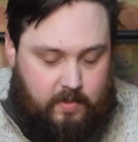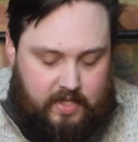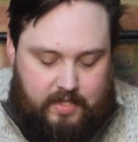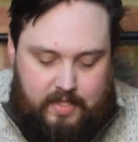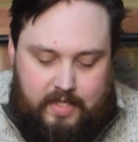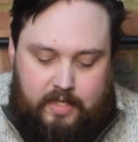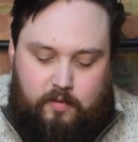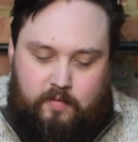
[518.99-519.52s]

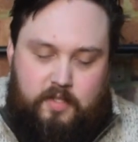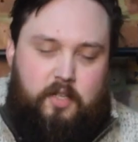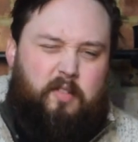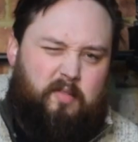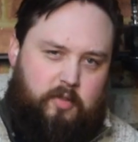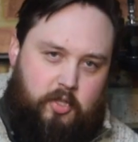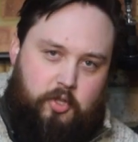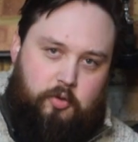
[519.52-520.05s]
sealed, so you
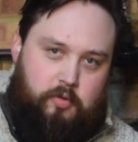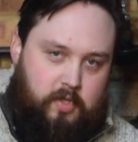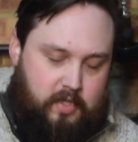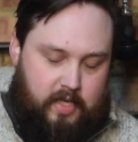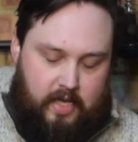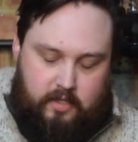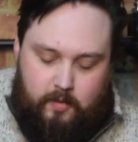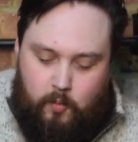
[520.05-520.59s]

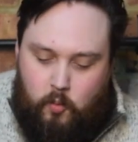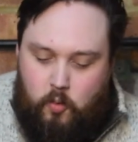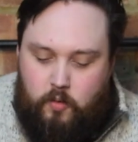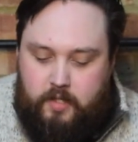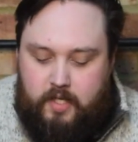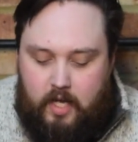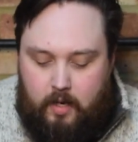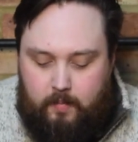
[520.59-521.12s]
just get some
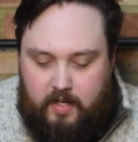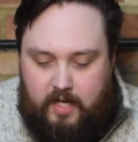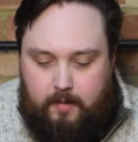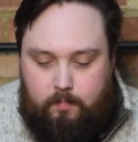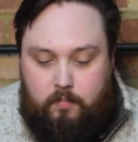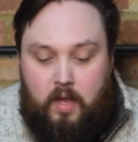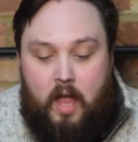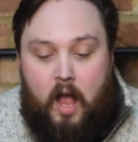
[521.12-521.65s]
water coming
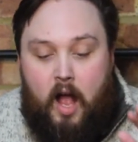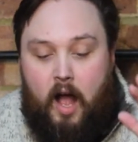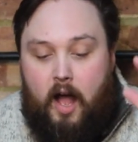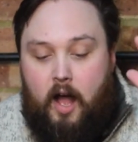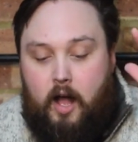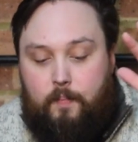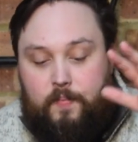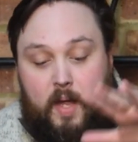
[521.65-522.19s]
in.